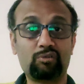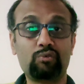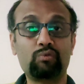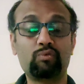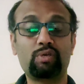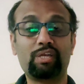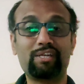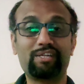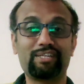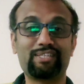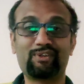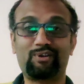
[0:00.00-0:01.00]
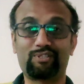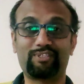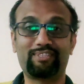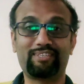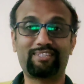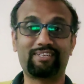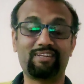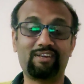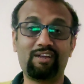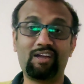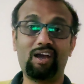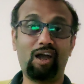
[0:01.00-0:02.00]
to increase the oxygenation.
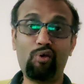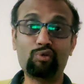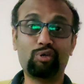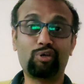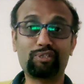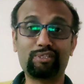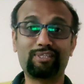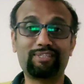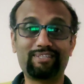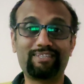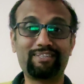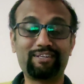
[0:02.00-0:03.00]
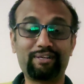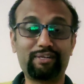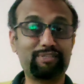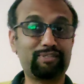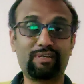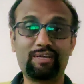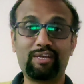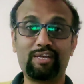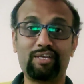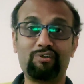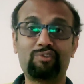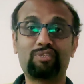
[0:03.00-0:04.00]
How the oxygenation is increased?
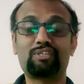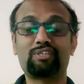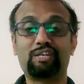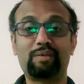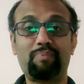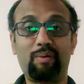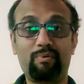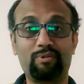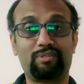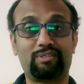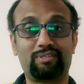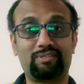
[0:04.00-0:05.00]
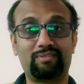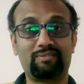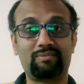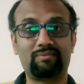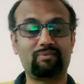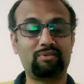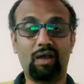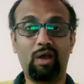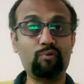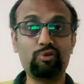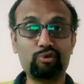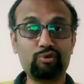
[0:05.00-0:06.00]
You just create bubbles.
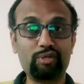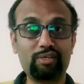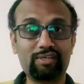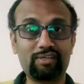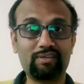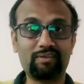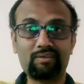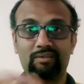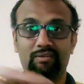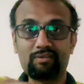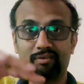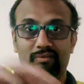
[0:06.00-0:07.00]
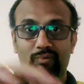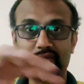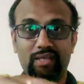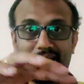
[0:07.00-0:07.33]
How you do it? With